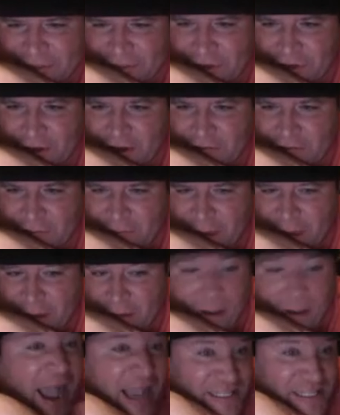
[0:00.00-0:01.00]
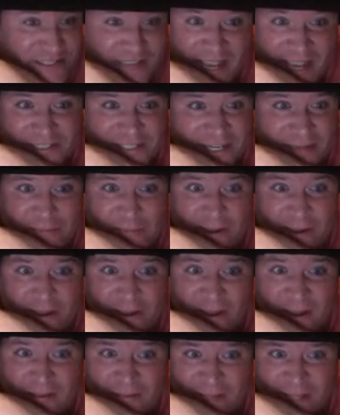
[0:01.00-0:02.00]
on the panel. I sent him
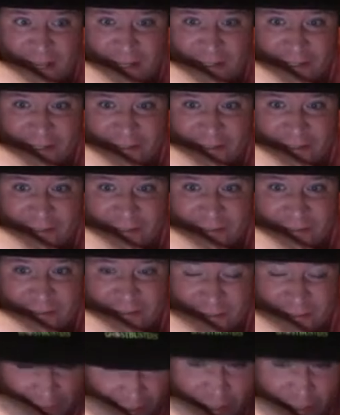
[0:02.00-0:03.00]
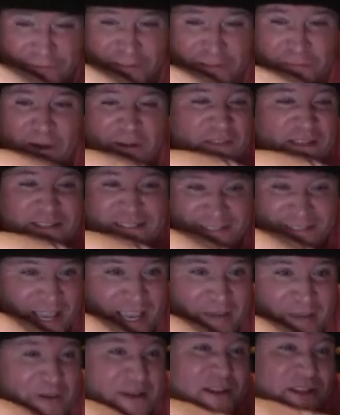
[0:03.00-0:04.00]
a, a link. The only one that's
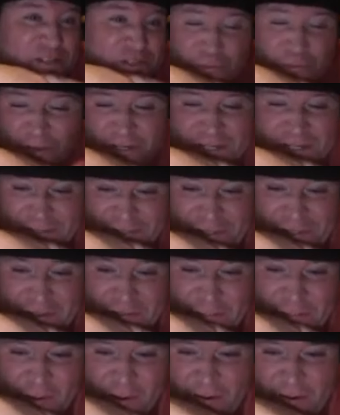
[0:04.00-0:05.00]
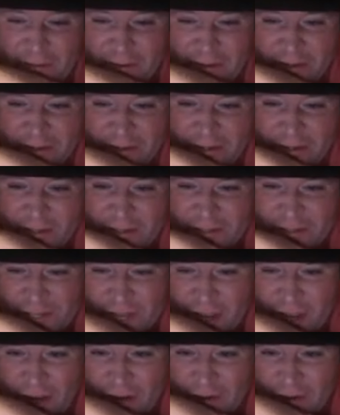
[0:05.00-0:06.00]
came in is Quentin so far.
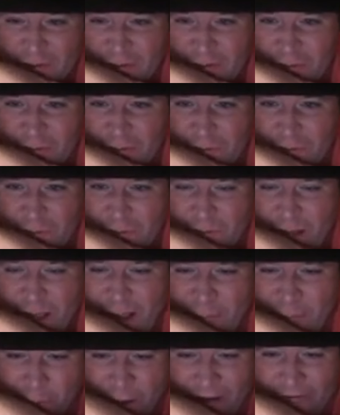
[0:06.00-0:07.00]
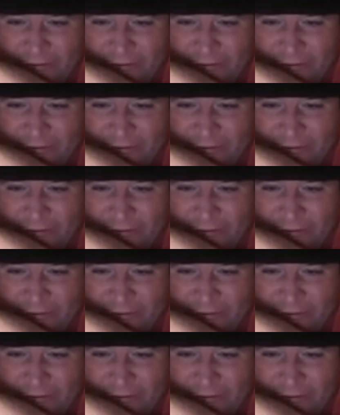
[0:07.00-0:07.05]
So I'm waiting